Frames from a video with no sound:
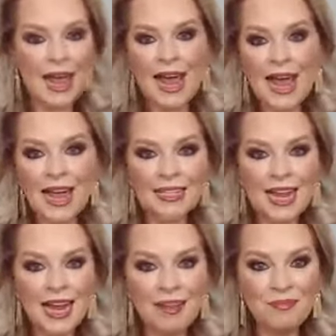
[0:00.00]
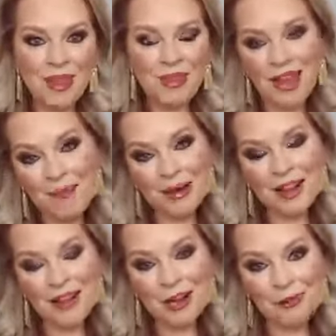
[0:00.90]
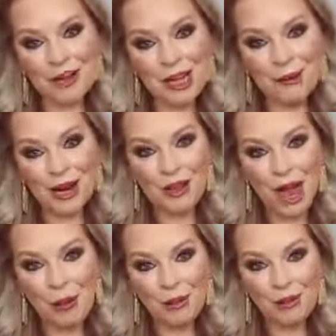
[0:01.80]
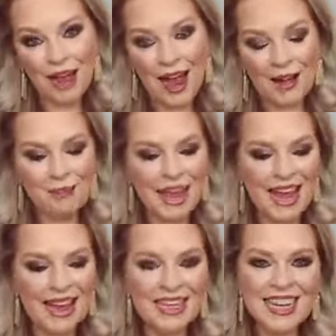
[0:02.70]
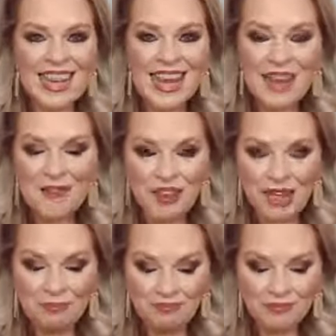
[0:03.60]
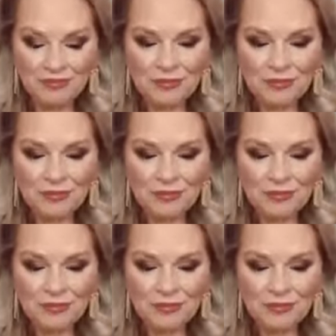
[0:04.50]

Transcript: And the company's done a really great job with that. And even